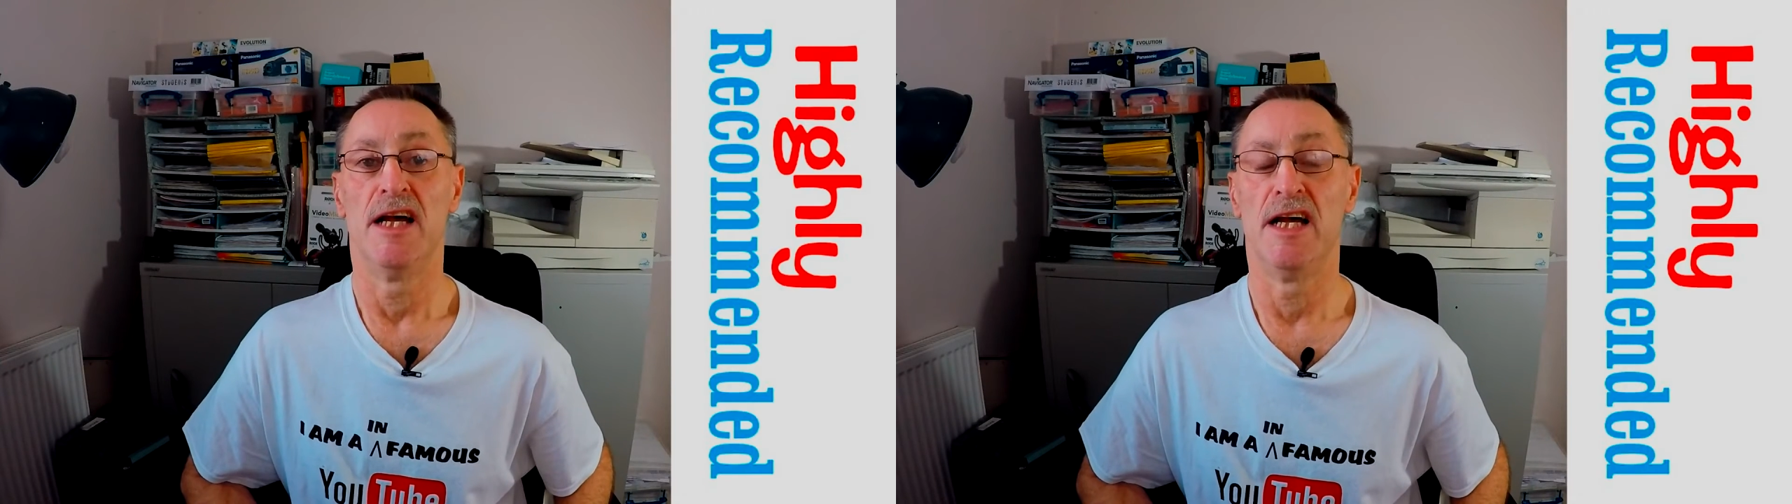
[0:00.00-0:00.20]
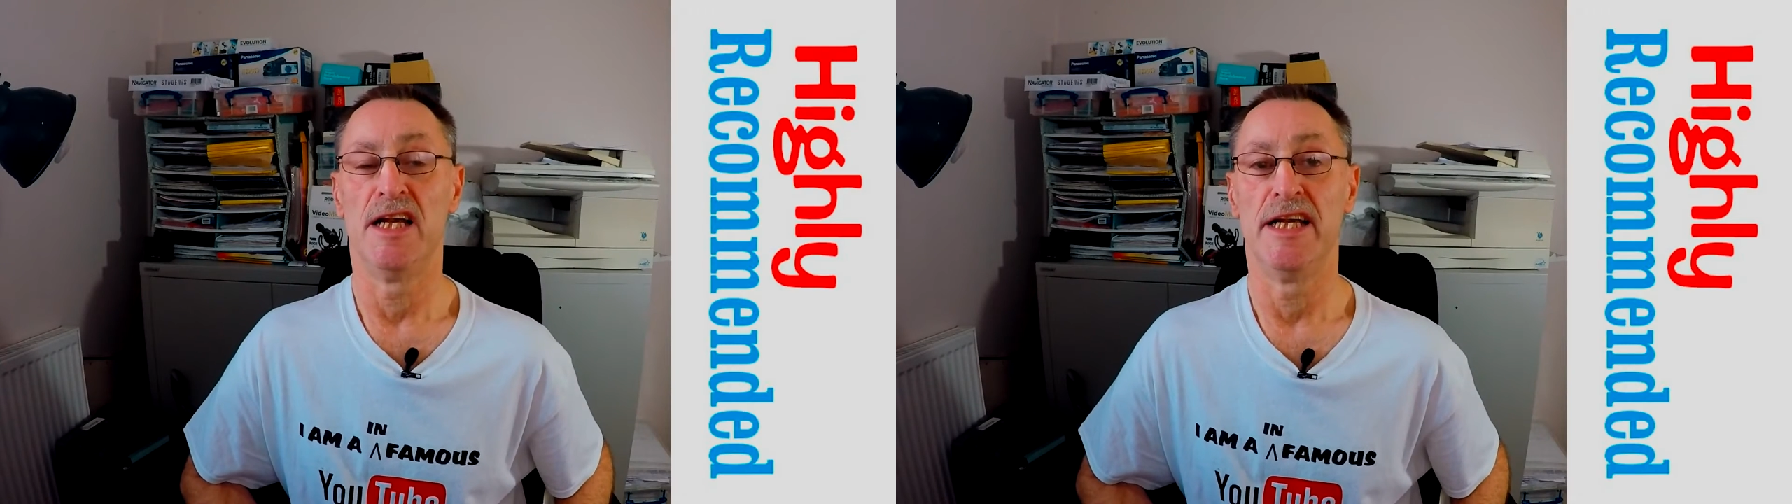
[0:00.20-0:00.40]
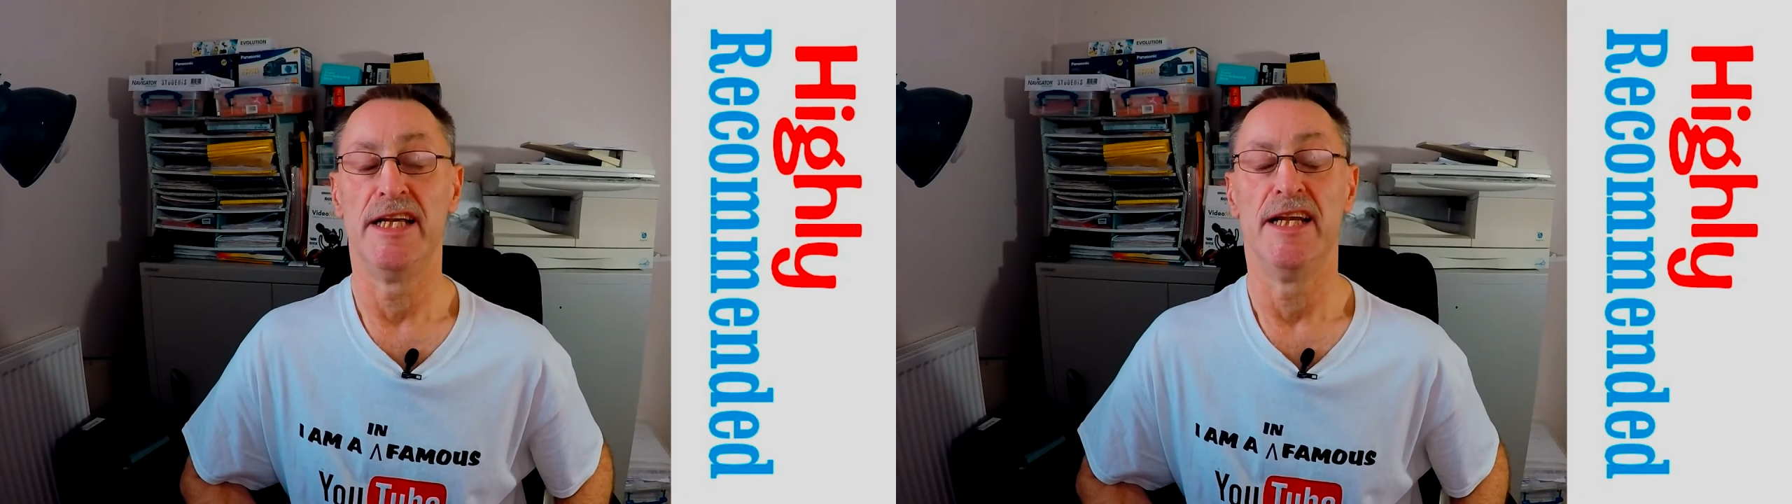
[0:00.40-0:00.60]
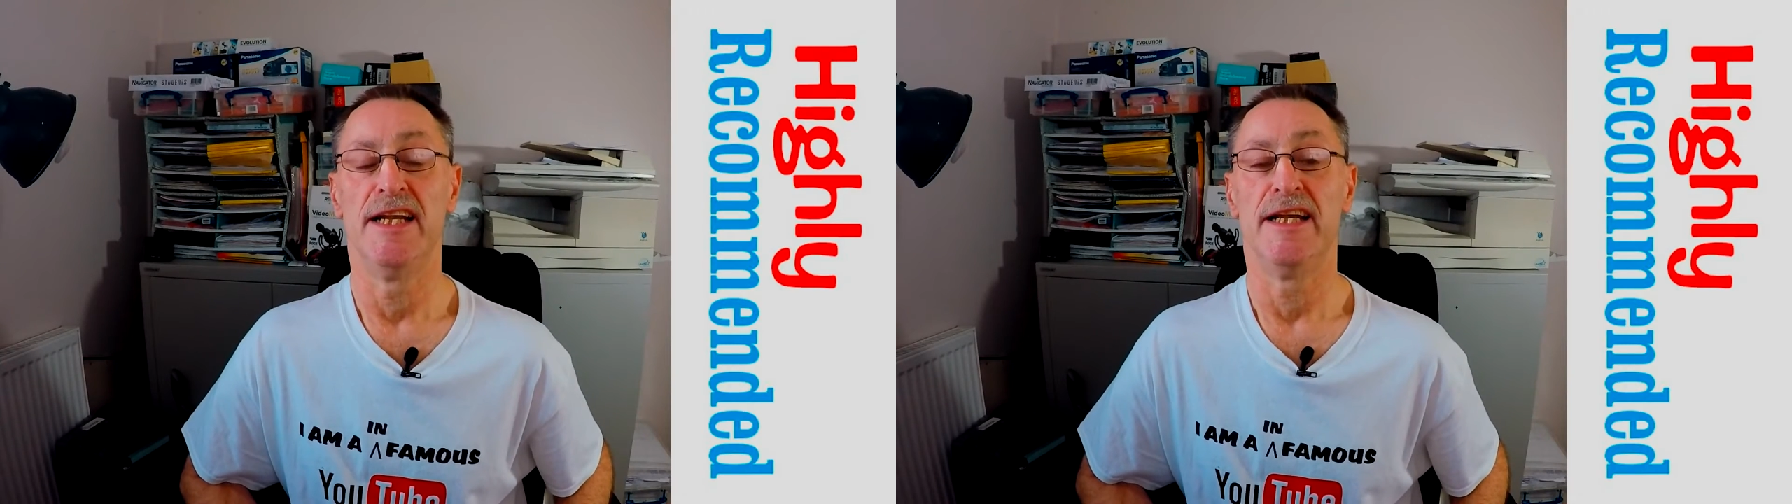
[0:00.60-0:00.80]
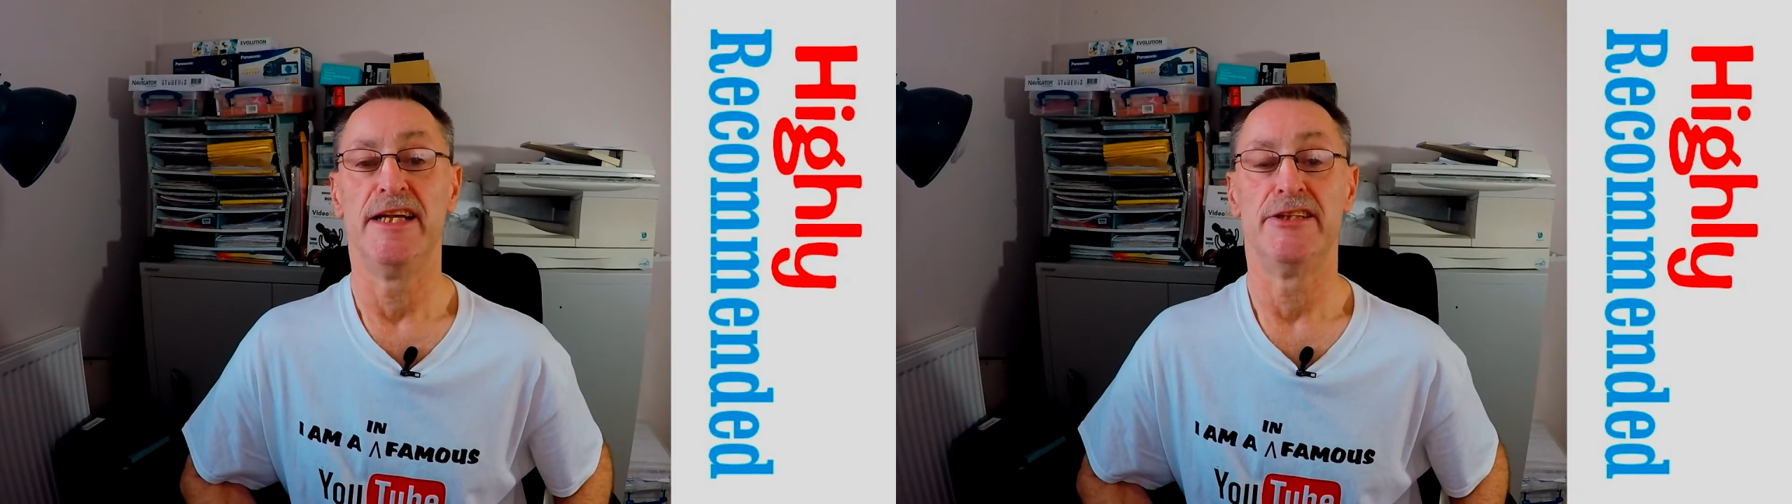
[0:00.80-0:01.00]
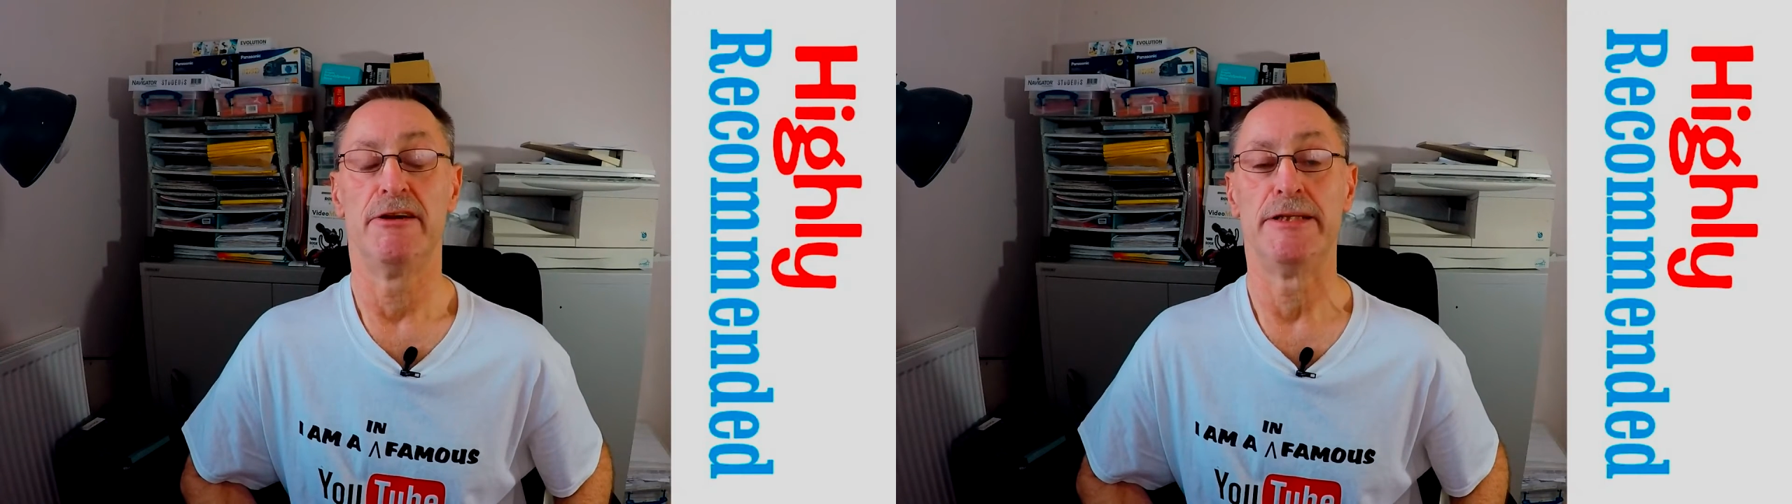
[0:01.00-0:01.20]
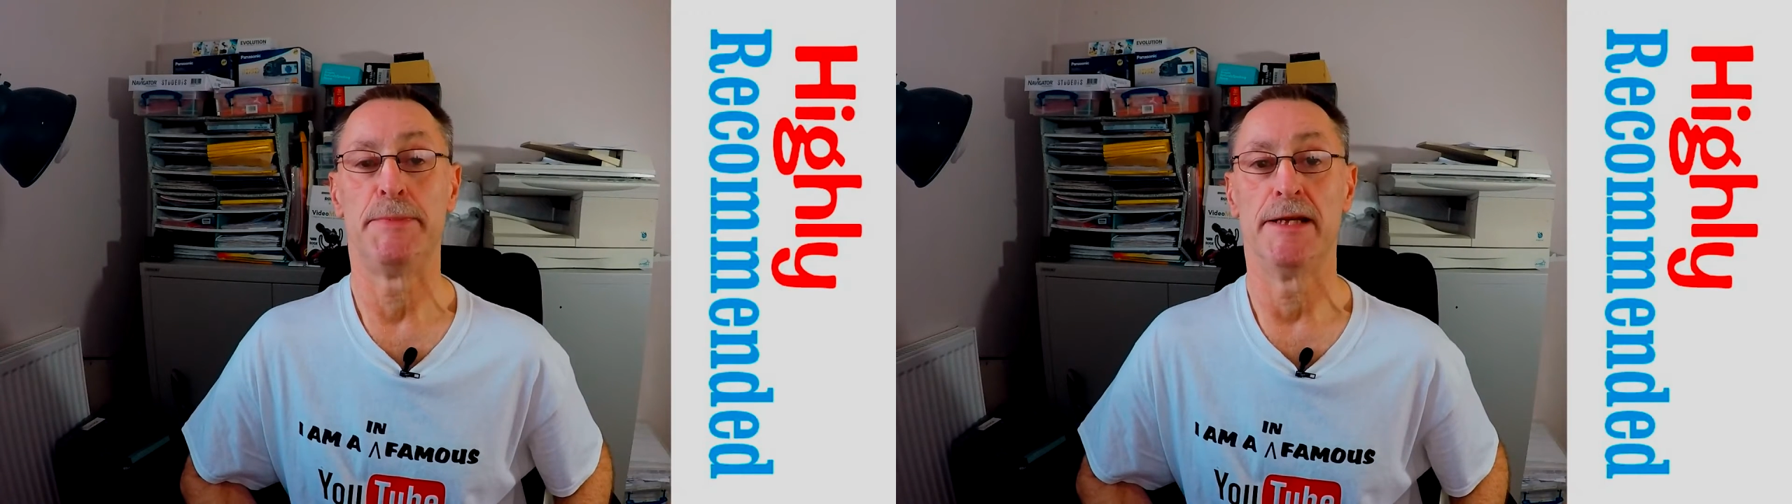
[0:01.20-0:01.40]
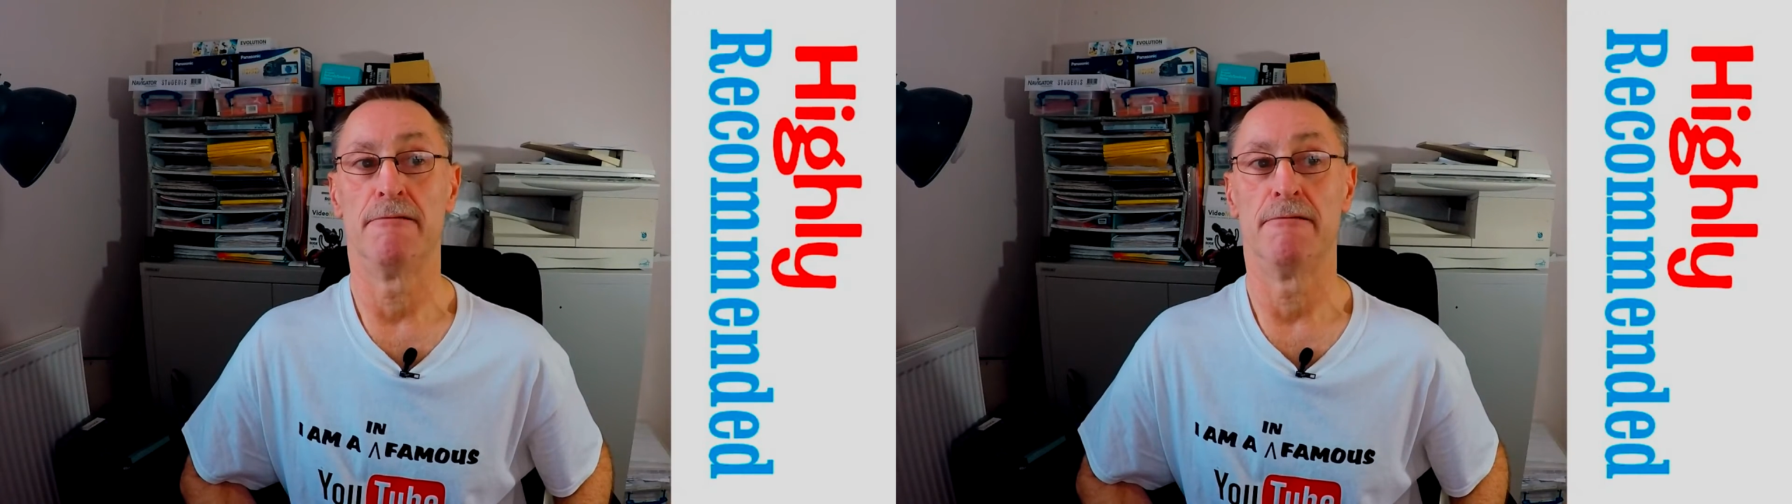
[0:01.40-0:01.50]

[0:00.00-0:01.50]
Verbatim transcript: Uh, he, he, so he's been